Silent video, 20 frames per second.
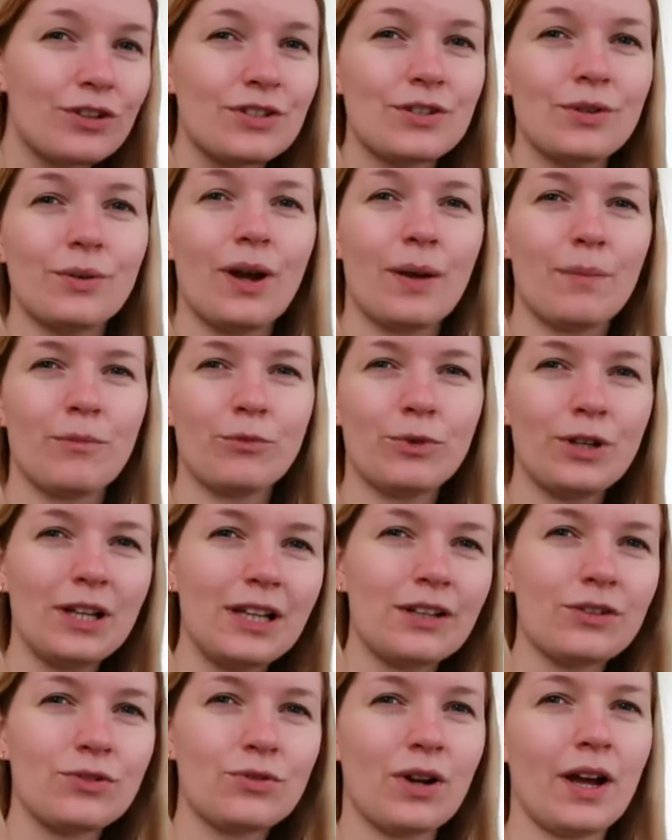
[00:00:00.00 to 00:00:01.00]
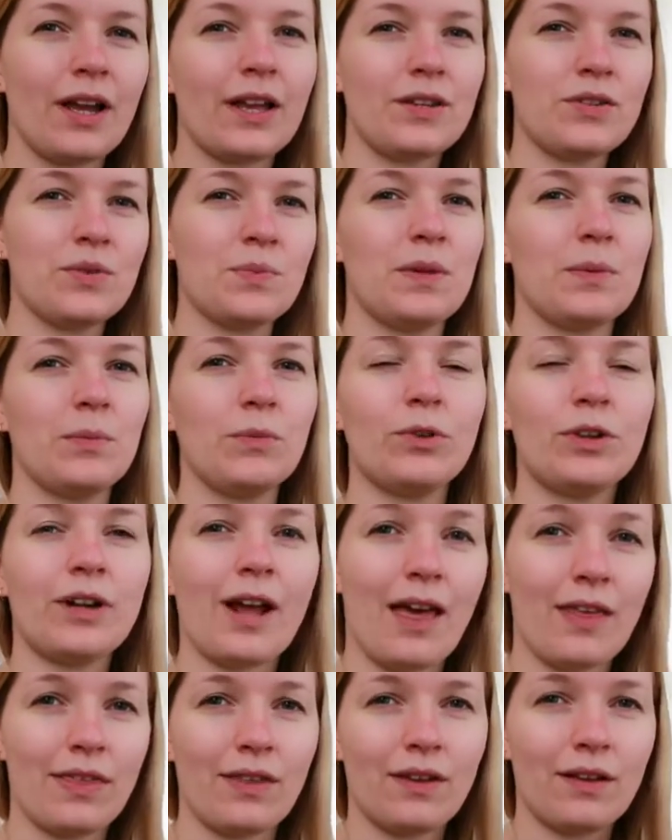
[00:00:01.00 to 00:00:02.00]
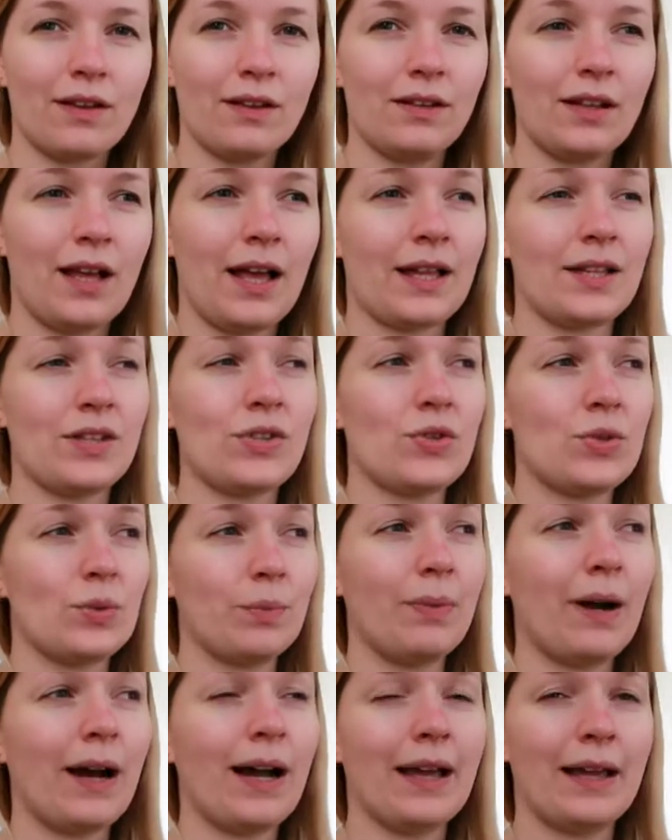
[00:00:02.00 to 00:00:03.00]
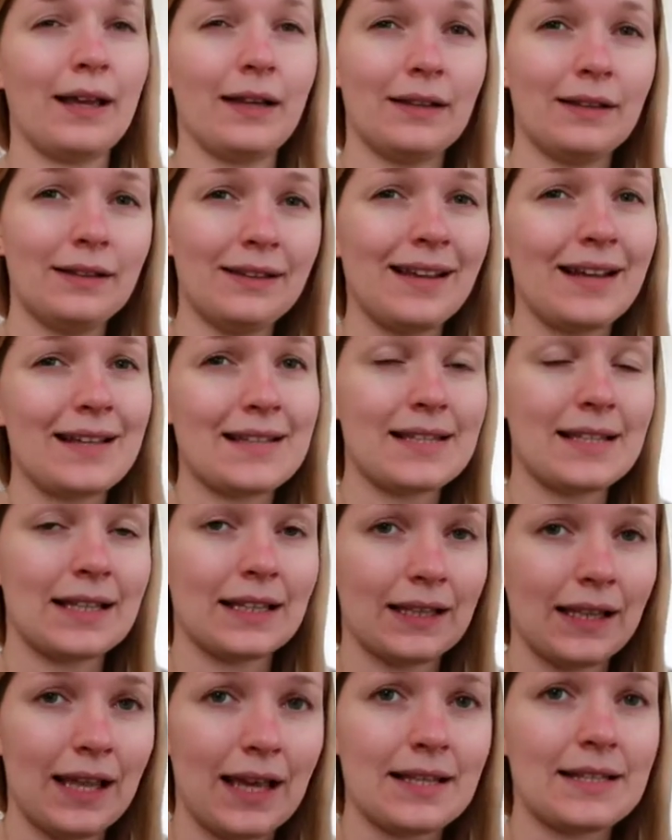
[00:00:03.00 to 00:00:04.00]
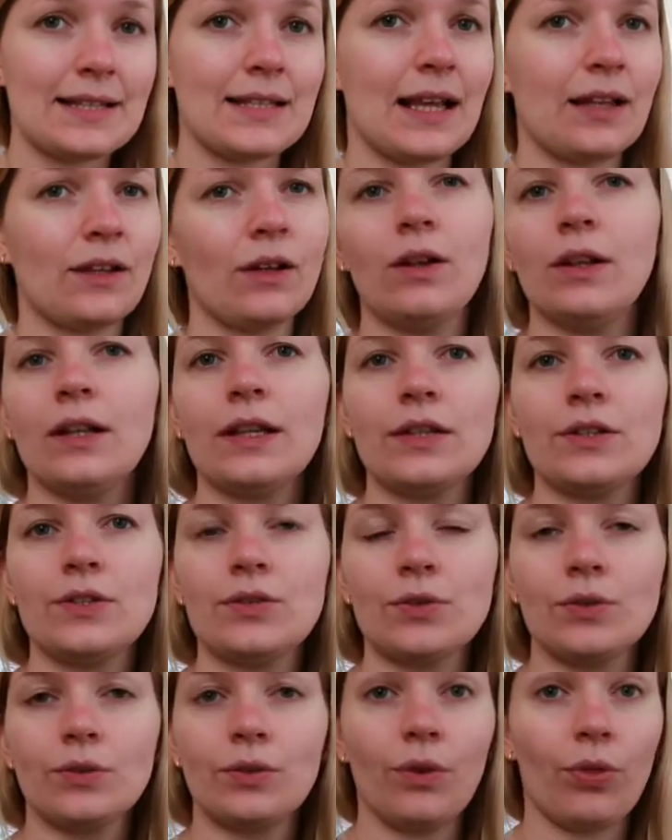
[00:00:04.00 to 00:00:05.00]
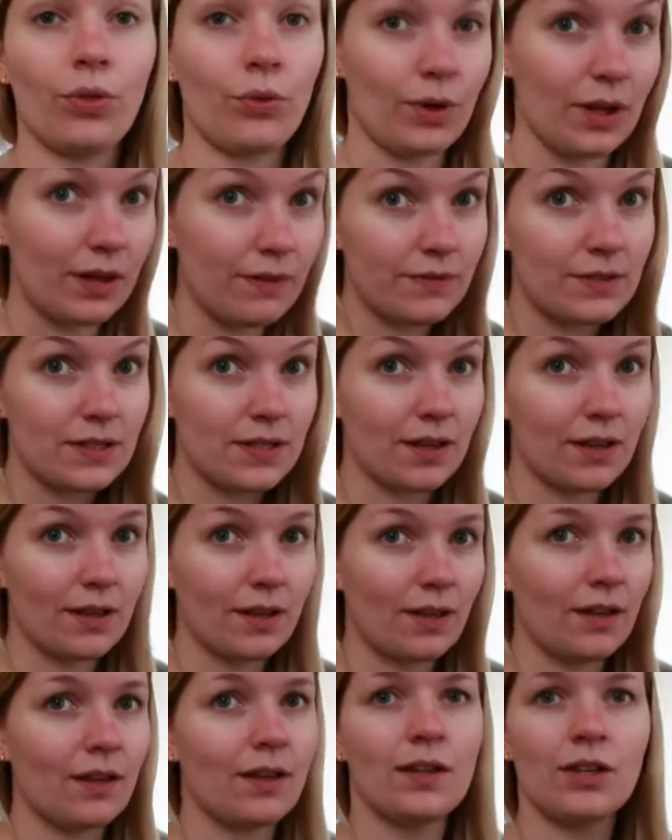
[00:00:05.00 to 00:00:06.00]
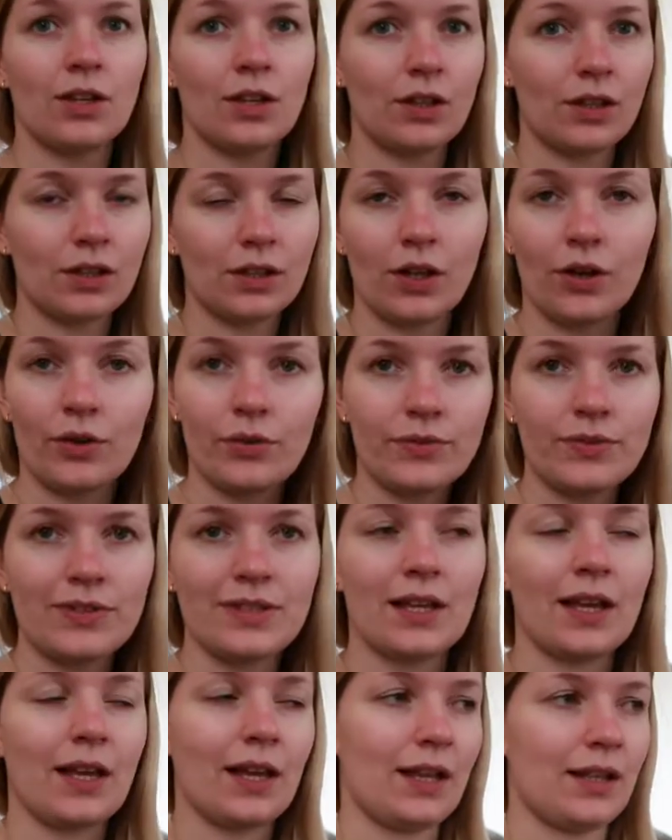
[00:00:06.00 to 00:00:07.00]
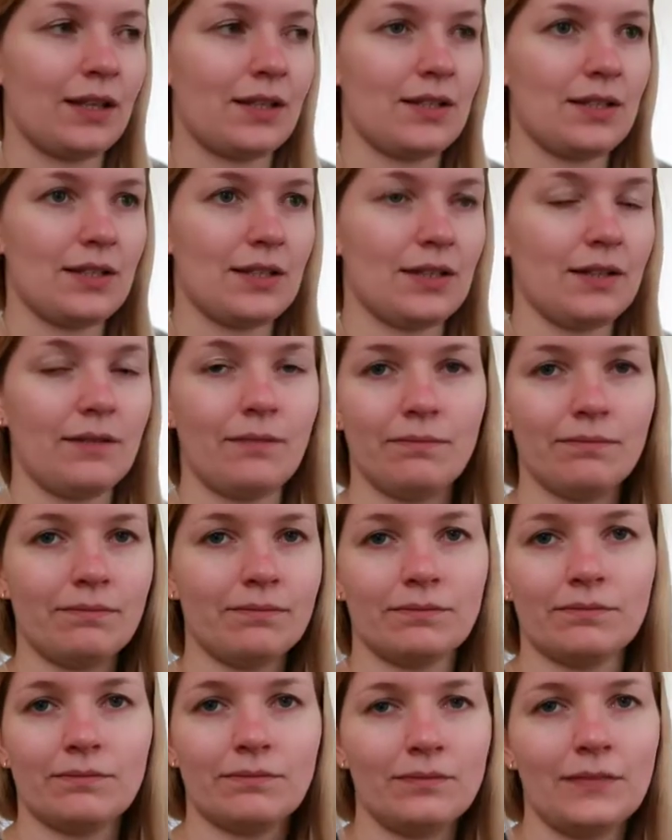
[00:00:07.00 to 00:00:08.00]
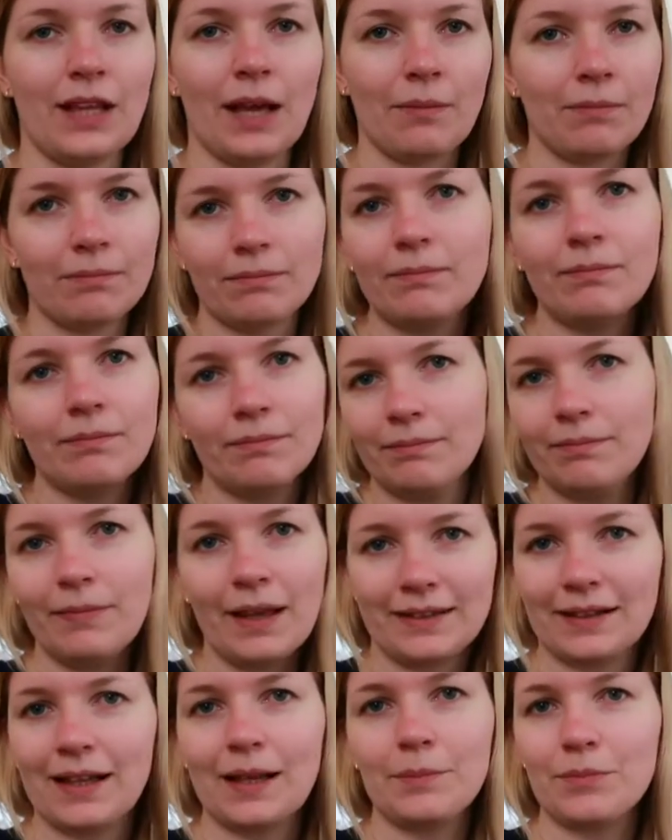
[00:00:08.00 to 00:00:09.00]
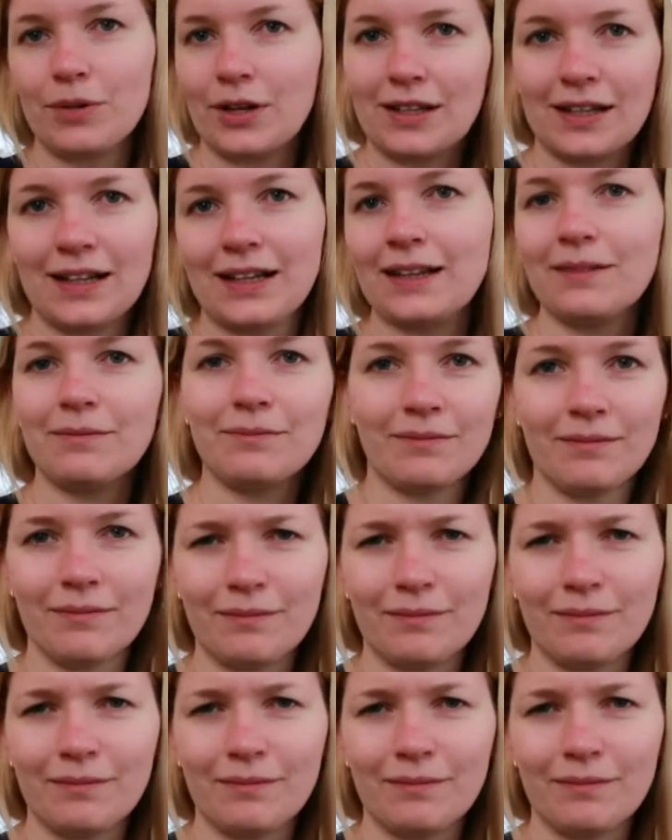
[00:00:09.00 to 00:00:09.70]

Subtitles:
So I'm really trying to be more ethical and to buy less and less and only to thrift clothes and yeah, practically